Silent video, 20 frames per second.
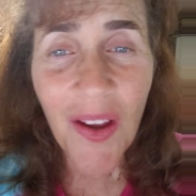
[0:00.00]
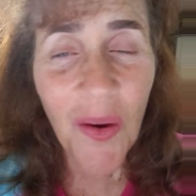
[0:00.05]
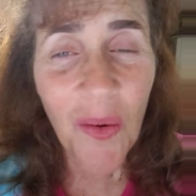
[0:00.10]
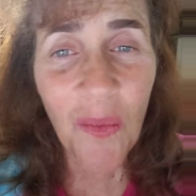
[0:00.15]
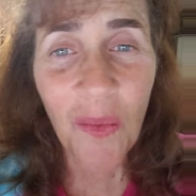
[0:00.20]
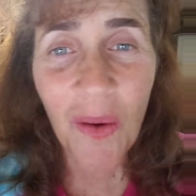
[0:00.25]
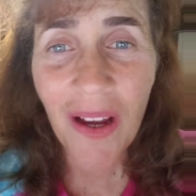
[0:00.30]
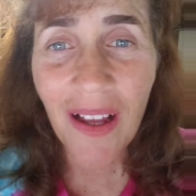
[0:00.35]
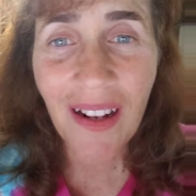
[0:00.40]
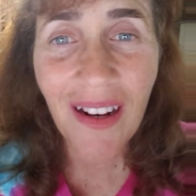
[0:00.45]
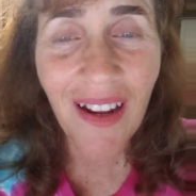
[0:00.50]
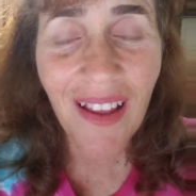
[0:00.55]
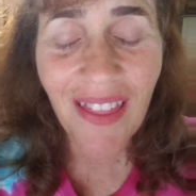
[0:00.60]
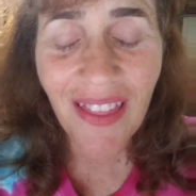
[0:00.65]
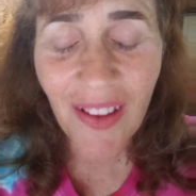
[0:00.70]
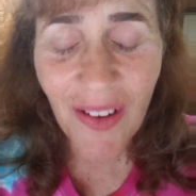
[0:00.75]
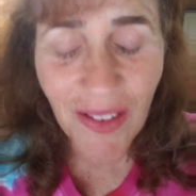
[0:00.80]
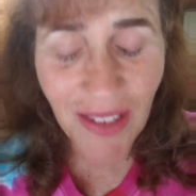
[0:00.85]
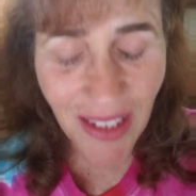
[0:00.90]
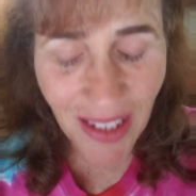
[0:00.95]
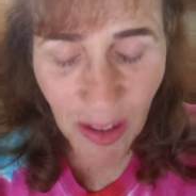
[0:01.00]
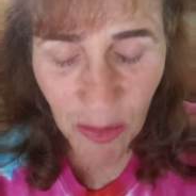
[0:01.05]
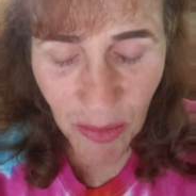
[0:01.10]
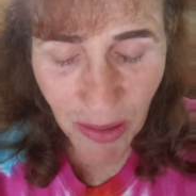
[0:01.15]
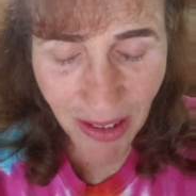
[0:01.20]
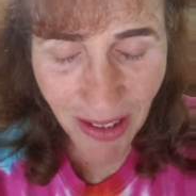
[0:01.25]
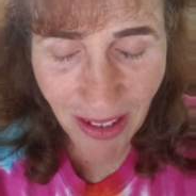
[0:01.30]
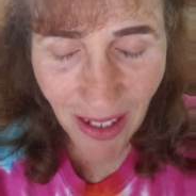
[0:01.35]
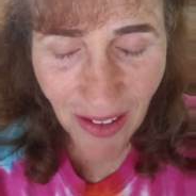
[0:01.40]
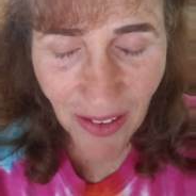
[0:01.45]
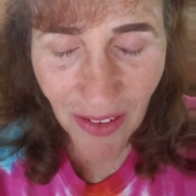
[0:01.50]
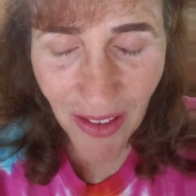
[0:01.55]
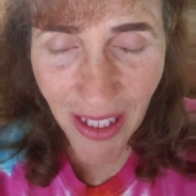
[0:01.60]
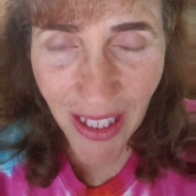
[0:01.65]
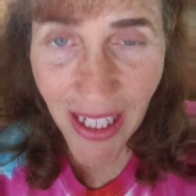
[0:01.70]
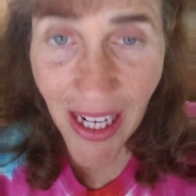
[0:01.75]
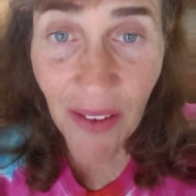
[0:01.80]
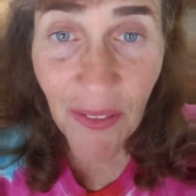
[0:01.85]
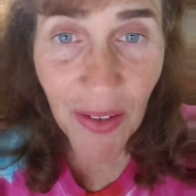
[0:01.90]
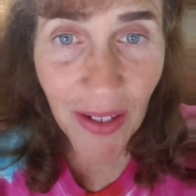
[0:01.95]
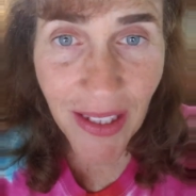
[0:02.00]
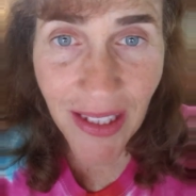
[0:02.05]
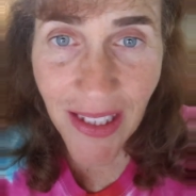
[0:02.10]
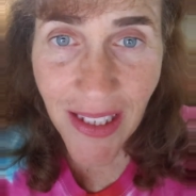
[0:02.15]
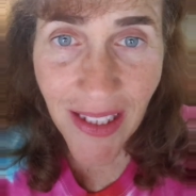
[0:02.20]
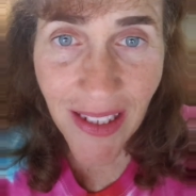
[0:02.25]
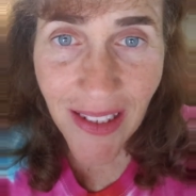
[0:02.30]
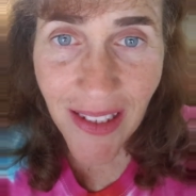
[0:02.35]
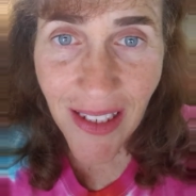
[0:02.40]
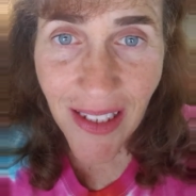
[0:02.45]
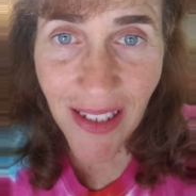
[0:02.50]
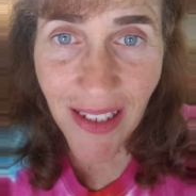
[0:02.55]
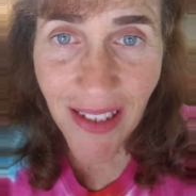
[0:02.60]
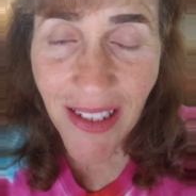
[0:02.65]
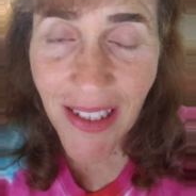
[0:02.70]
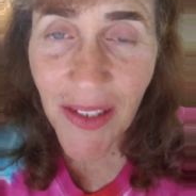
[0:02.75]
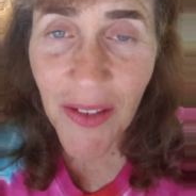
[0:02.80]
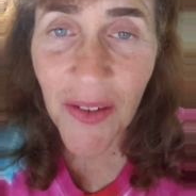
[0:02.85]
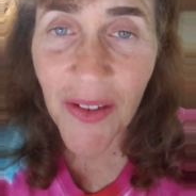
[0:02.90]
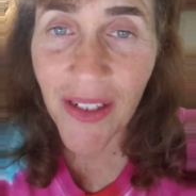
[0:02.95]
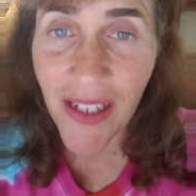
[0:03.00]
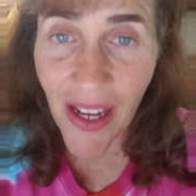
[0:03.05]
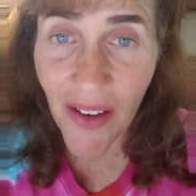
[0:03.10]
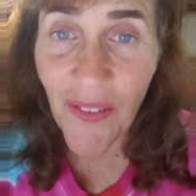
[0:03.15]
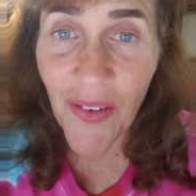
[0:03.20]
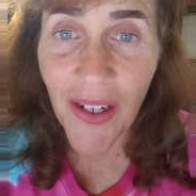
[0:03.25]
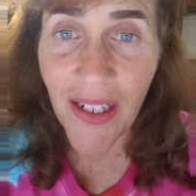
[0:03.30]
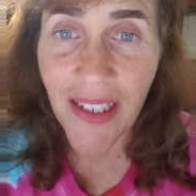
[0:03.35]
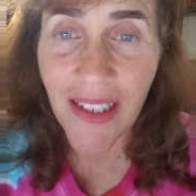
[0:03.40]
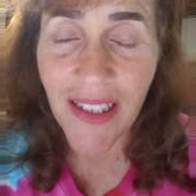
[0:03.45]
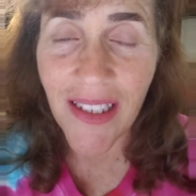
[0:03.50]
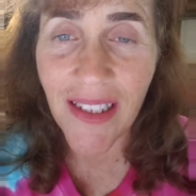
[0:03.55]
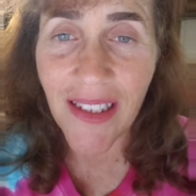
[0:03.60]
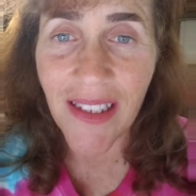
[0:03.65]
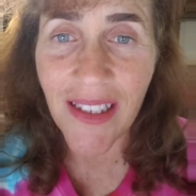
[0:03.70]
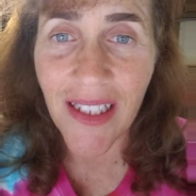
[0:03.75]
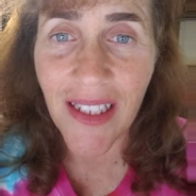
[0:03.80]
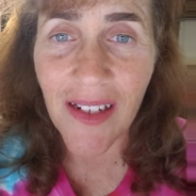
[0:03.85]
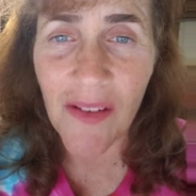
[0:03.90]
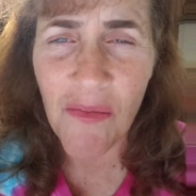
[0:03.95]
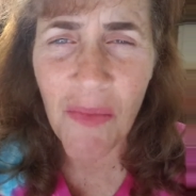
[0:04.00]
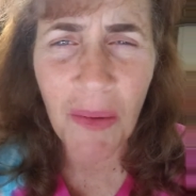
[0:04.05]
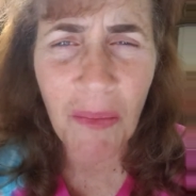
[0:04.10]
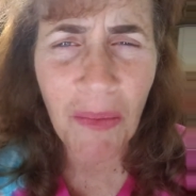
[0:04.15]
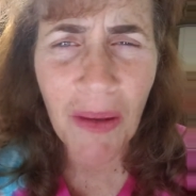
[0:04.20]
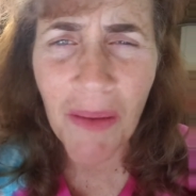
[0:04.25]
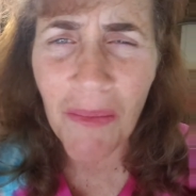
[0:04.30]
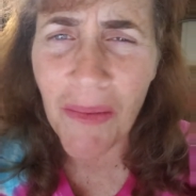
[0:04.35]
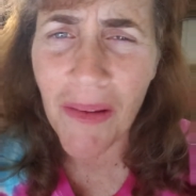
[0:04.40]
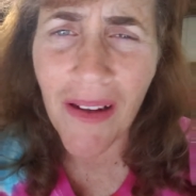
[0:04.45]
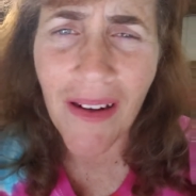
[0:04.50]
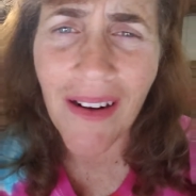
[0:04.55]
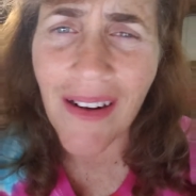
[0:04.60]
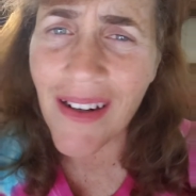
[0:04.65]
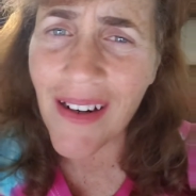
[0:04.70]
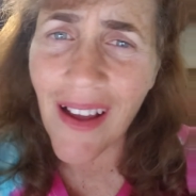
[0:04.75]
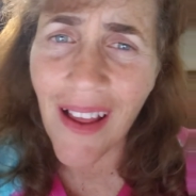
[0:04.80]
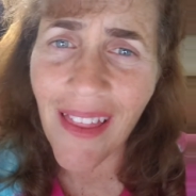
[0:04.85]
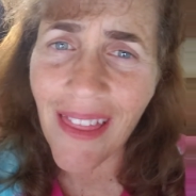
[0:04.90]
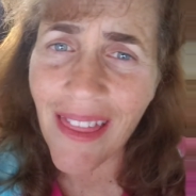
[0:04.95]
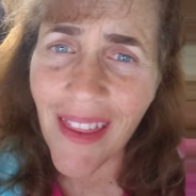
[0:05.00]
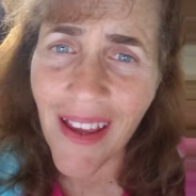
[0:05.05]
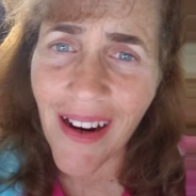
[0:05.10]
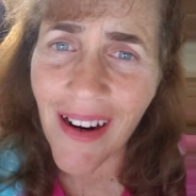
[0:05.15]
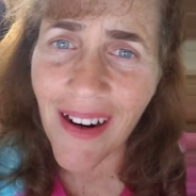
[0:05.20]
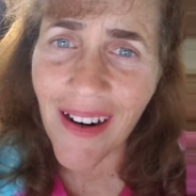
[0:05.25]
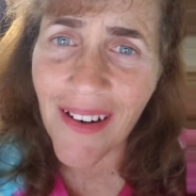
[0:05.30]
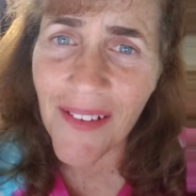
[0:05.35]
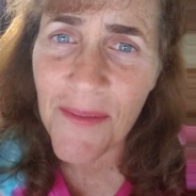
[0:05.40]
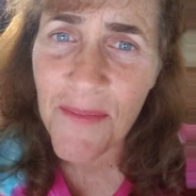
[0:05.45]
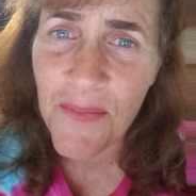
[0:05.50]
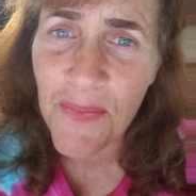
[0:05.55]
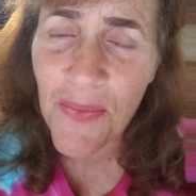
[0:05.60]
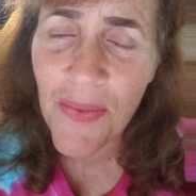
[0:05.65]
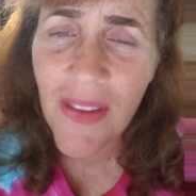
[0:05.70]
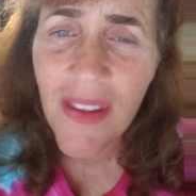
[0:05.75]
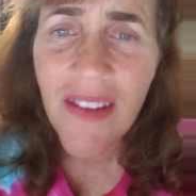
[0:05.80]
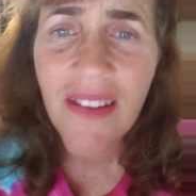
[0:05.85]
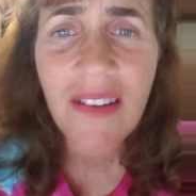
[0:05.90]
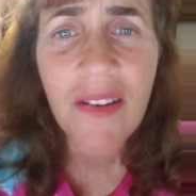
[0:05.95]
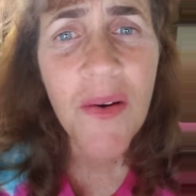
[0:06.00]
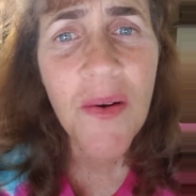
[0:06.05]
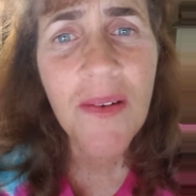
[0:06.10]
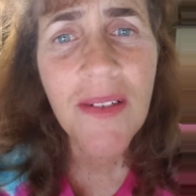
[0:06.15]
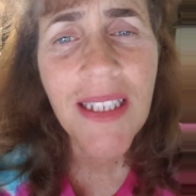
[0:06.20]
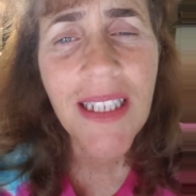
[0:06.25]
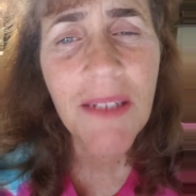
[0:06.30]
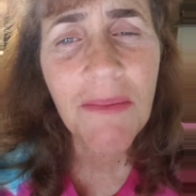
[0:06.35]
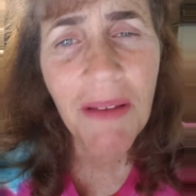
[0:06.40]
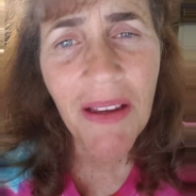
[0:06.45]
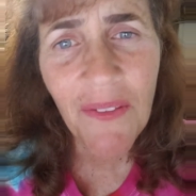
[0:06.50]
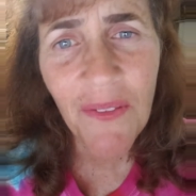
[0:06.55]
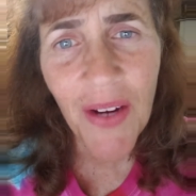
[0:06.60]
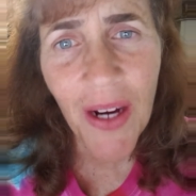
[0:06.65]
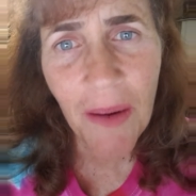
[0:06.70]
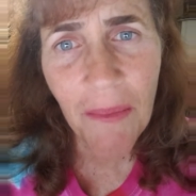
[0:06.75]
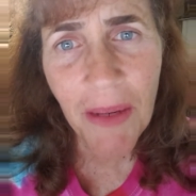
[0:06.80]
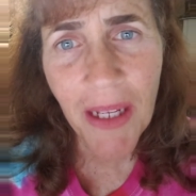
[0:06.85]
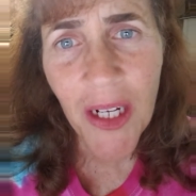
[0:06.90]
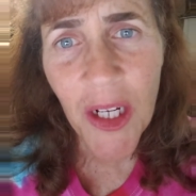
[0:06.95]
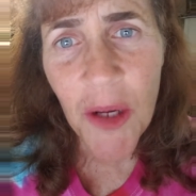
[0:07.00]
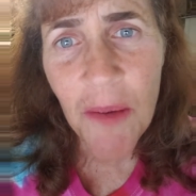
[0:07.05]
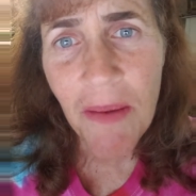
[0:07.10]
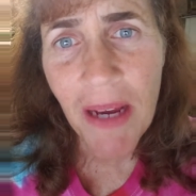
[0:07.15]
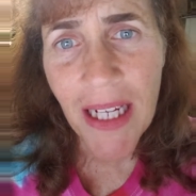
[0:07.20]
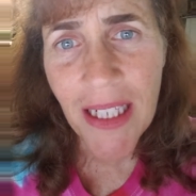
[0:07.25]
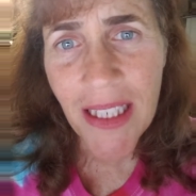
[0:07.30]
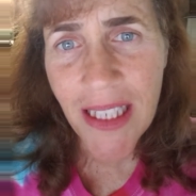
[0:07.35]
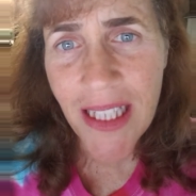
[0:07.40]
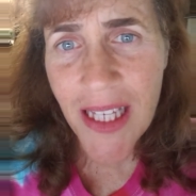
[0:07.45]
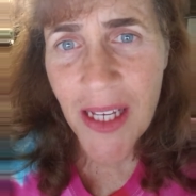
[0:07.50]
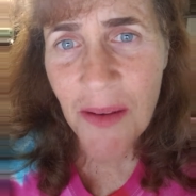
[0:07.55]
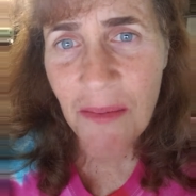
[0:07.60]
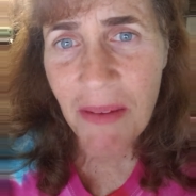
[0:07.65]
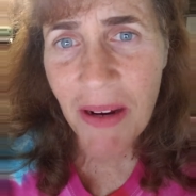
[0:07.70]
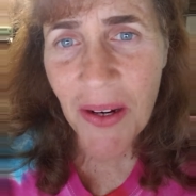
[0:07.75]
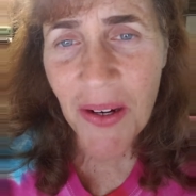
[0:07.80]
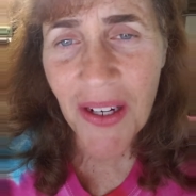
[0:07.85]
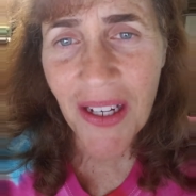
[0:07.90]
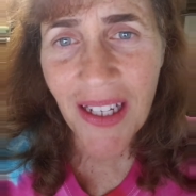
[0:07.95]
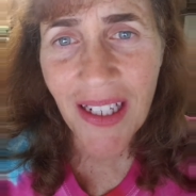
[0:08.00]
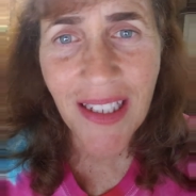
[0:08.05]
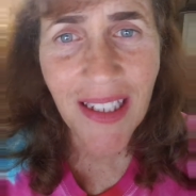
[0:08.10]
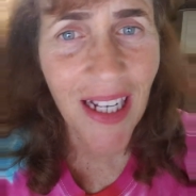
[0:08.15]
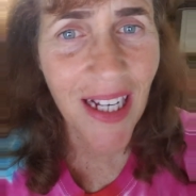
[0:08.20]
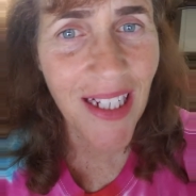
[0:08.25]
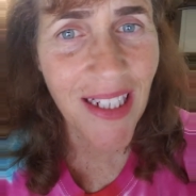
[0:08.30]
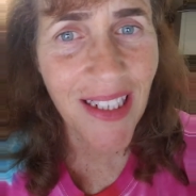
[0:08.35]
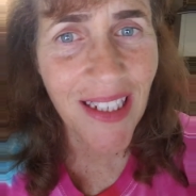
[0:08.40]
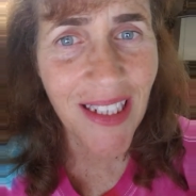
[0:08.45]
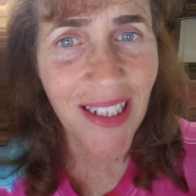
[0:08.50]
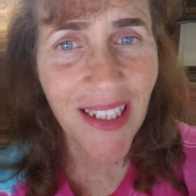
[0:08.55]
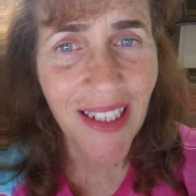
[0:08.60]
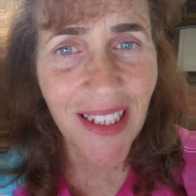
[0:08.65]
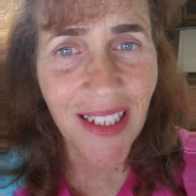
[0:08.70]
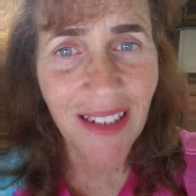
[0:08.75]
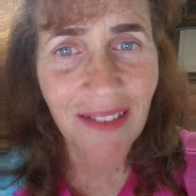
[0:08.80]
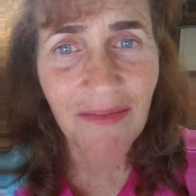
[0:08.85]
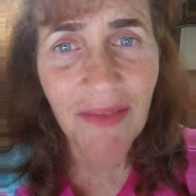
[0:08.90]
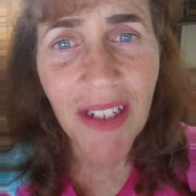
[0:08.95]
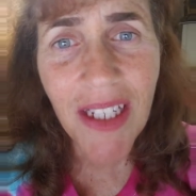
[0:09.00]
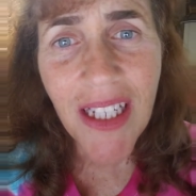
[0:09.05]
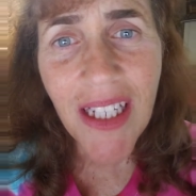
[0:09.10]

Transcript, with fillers: when those numbers not only never existed, a zero never existed, but people are not there. So to be fair, I'm going to go back to the American Dietitian